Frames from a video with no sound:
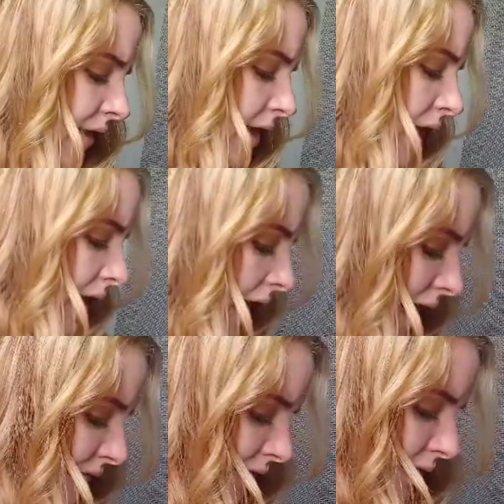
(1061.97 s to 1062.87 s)
And then I
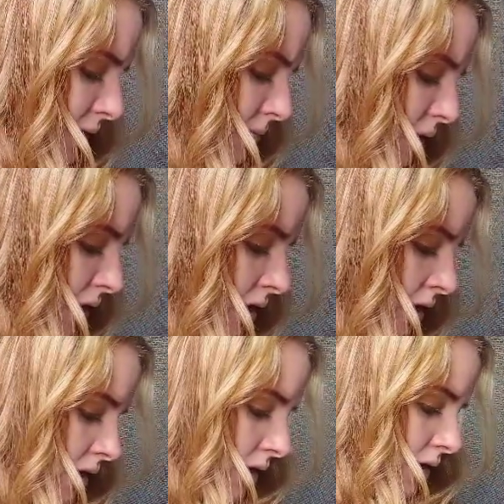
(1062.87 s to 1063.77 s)
have him
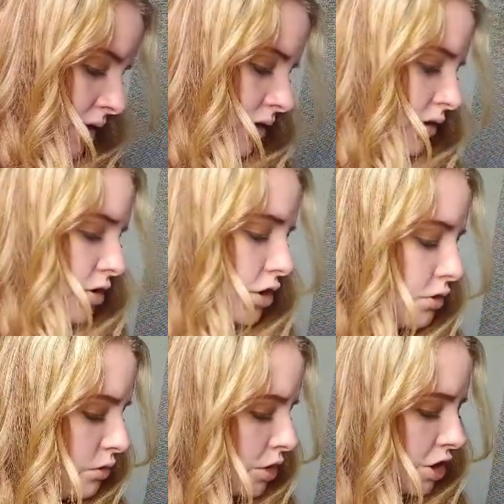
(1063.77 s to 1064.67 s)

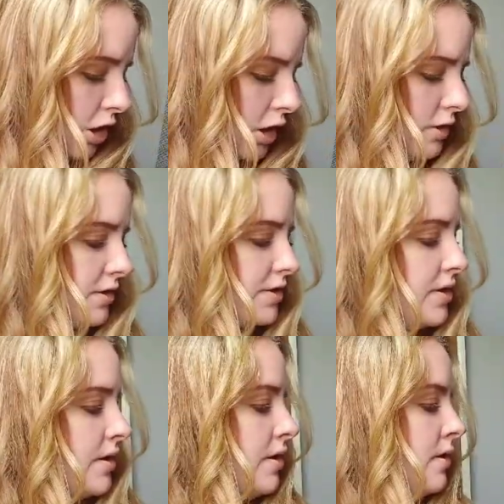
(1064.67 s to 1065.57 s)
2 shirts.